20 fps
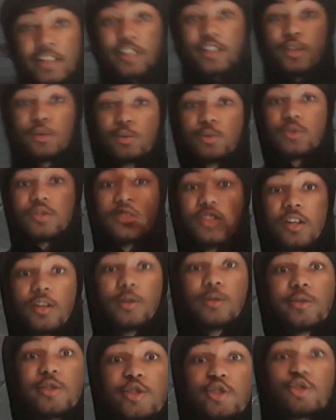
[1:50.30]
it was
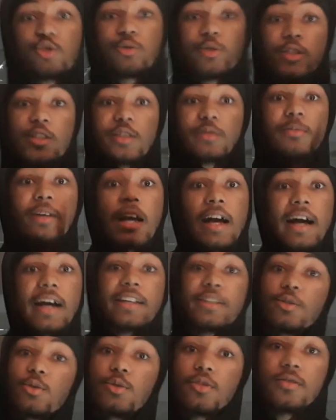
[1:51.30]
all a dream. I
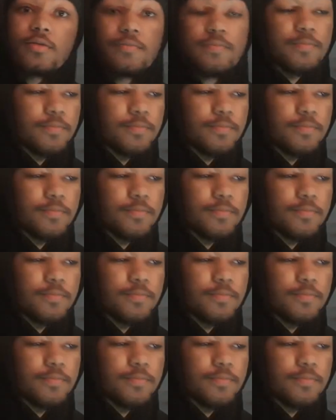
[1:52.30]
used to